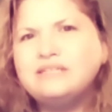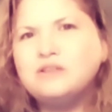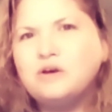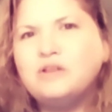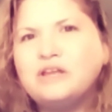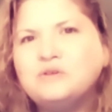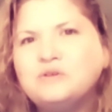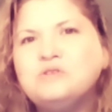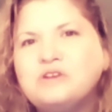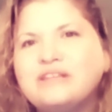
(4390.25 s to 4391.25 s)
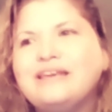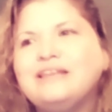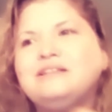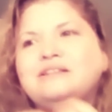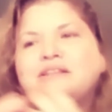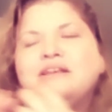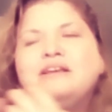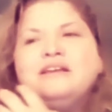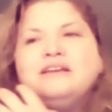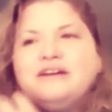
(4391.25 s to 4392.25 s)
though, like when you look at like
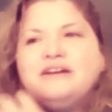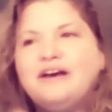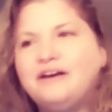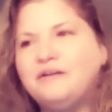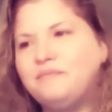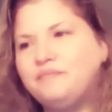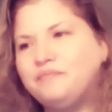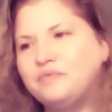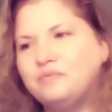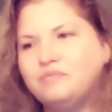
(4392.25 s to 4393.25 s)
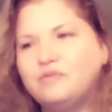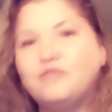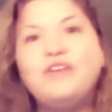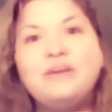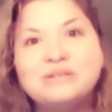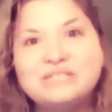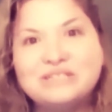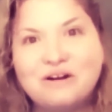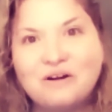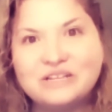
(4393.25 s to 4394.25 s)
um famous
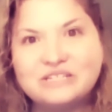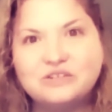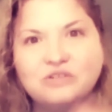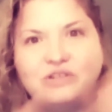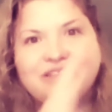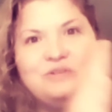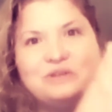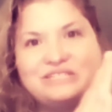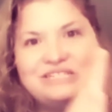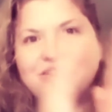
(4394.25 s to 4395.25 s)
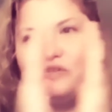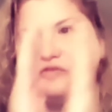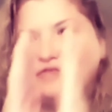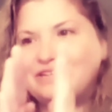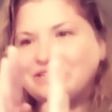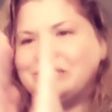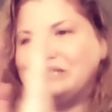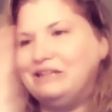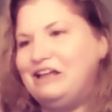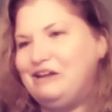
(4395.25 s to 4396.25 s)
artists and you're like you could see their phases in
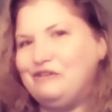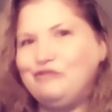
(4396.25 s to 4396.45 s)
life.